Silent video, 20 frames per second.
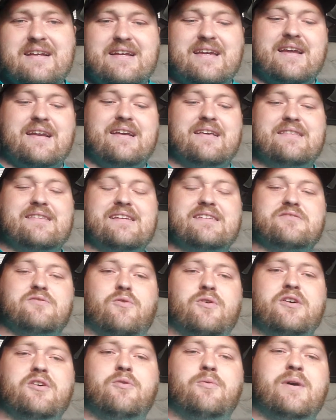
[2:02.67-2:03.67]
getting these
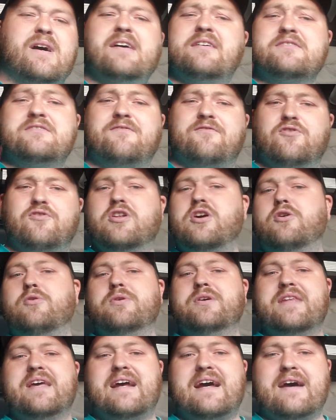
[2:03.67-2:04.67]
oil wells
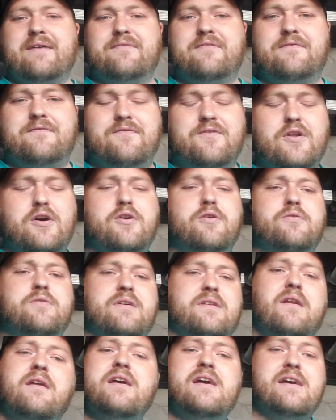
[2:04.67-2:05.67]
flowing that haven't flowed
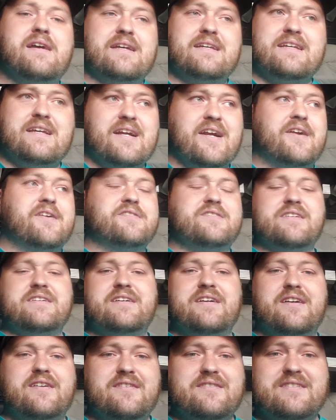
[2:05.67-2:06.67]
in years and
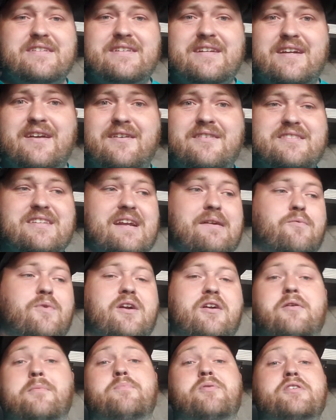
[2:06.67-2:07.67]
years and years, and
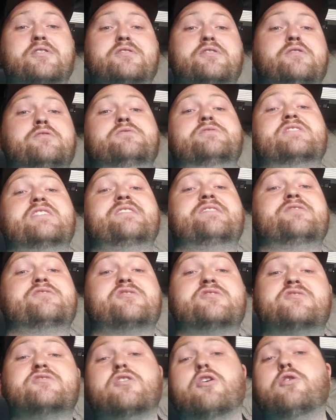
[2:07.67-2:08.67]
we are producing
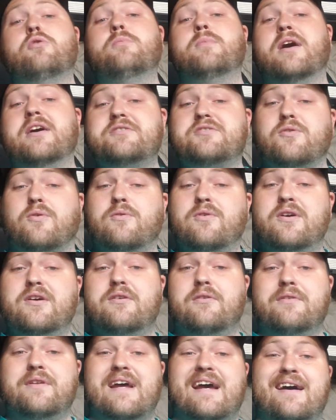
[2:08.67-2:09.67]
so much
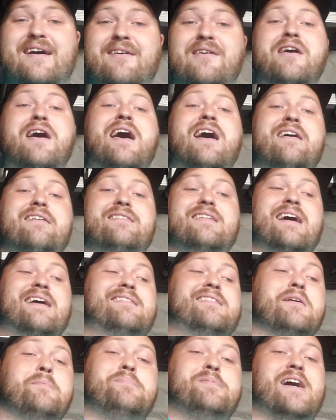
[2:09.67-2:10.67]
oil now
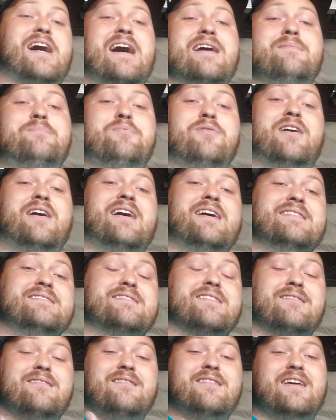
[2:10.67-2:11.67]
that the
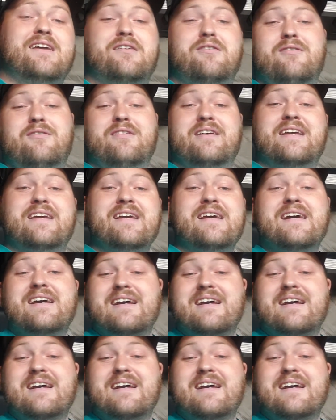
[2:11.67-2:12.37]
pipelines literally,